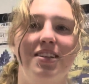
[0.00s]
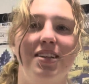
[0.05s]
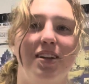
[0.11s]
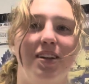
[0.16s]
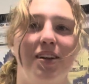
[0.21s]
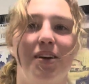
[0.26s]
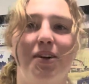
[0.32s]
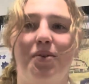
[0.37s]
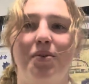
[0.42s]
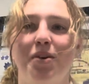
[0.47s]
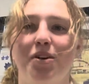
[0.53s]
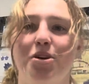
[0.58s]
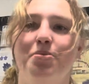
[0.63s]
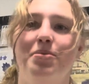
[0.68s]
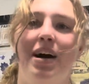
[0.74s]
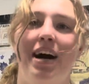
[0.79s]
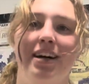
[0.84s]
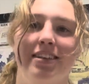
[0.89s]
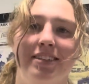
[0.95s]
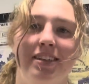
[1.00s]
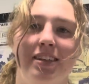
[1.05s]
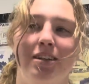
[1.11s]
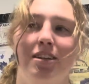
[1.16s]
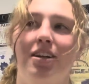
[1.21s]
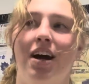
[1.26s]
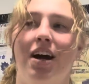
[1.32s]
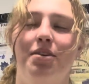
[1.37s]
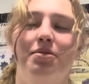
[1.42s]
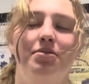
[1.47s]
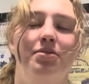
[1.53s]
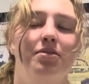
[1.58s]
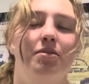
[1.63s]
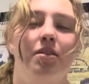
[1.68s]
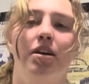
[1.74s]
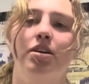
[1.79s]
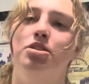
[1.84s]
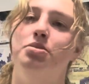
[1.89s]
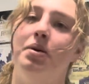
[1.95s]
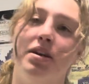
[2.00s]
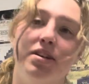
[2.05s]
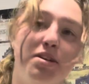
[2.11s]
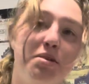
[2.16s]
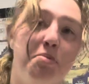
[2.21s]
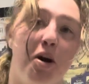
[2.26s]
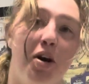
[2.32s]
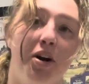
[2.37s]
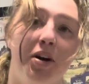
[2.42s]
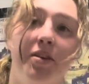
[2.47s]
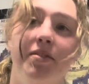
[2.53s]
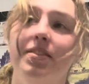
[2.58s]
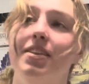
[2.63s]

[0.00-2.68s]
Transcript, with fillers: to look where they're passing. I've, especially Marner,